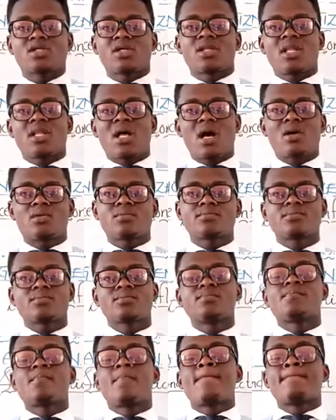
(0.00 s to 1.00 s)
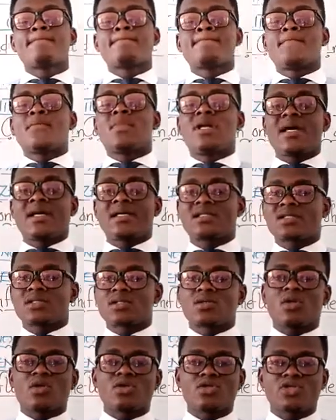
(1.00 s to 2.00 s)
Now
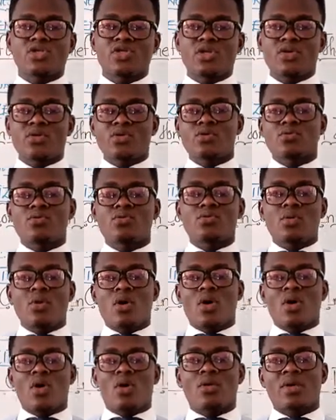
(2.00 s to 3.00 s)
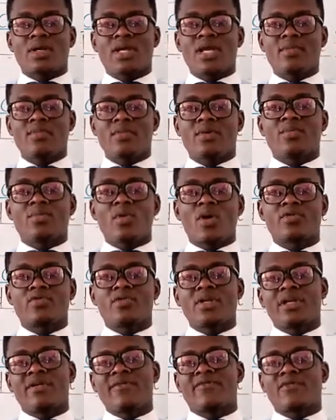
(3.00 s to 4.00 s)
let's continue or keep the ball
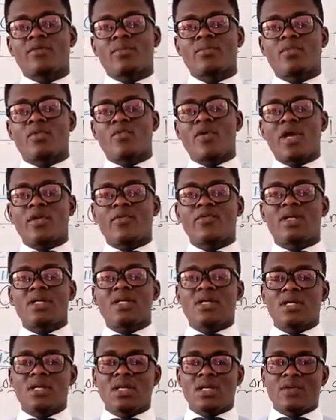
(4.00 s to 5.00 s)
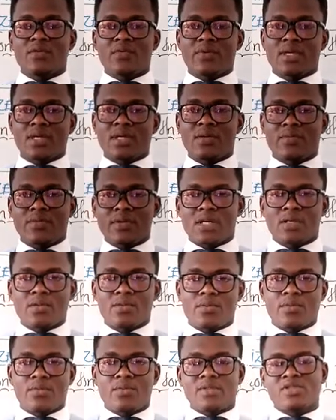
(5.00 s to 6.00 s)
rolling from where we
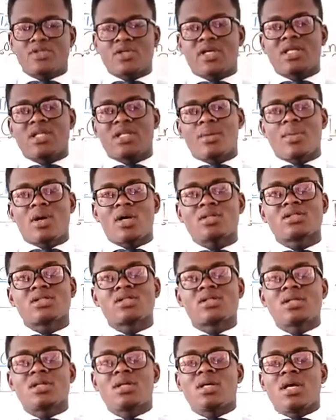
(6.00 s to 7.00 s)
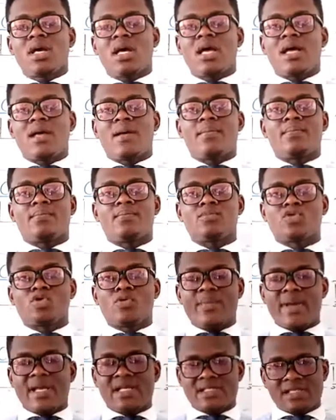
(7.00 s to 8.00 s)
were talking about
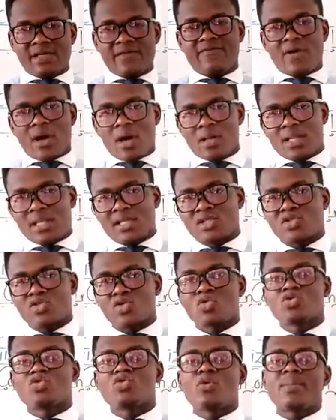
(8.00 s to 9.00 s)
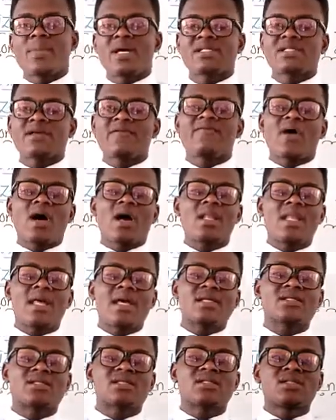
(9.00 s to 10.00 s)
domestic violence. So domestic
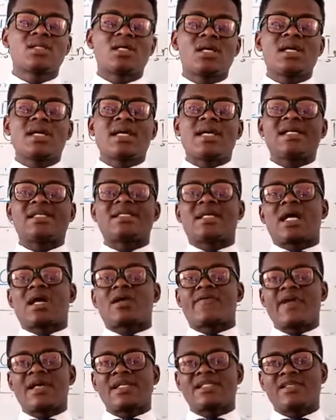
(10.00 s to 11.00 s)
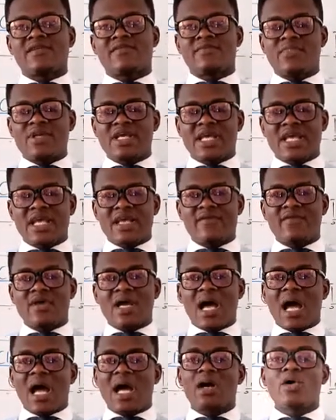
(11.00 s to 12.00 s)
violence is an aggressive
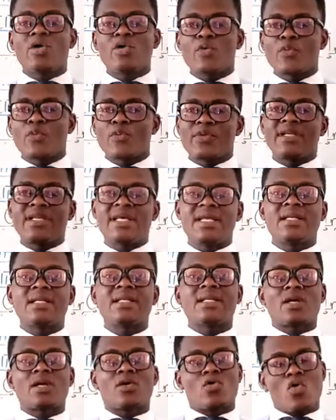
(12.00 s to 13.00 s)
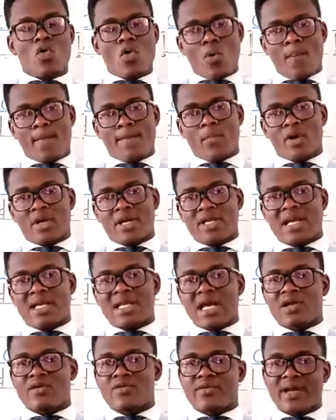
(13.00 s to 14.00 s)
behavior within the home, okay, an
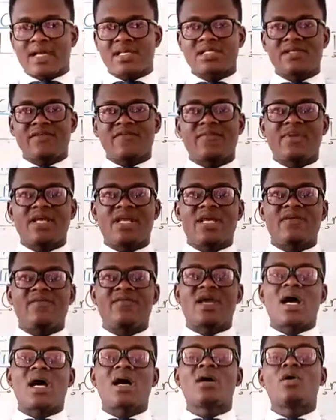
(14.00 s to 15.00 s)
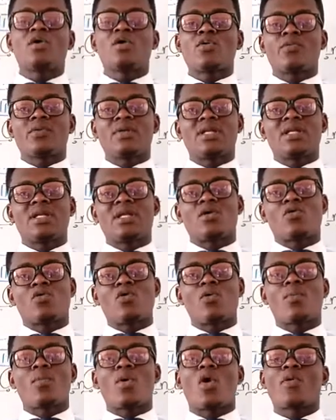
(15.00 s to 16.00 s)
aggressive behavior within the
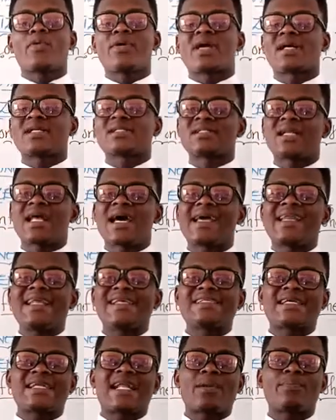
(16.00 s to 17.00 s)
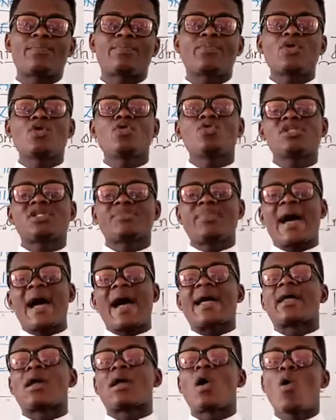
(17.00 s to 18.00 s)
home, or we can say that it is an abuse
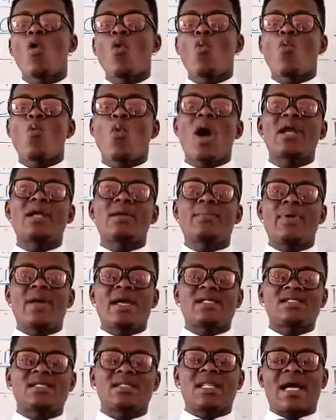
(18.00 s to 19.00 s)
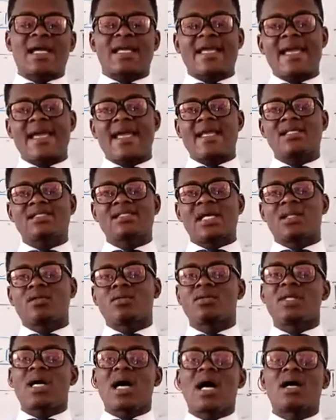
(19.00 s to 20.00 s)
by one person against
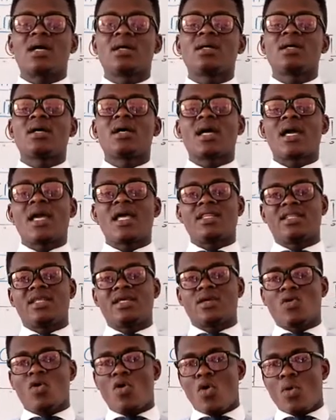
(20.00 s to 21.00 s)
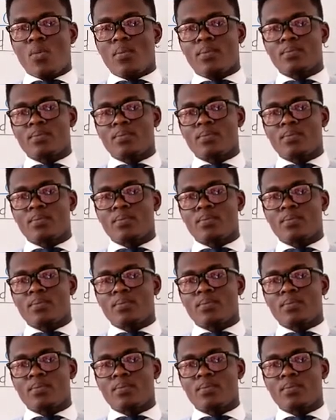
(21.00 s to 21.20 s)
another in the home.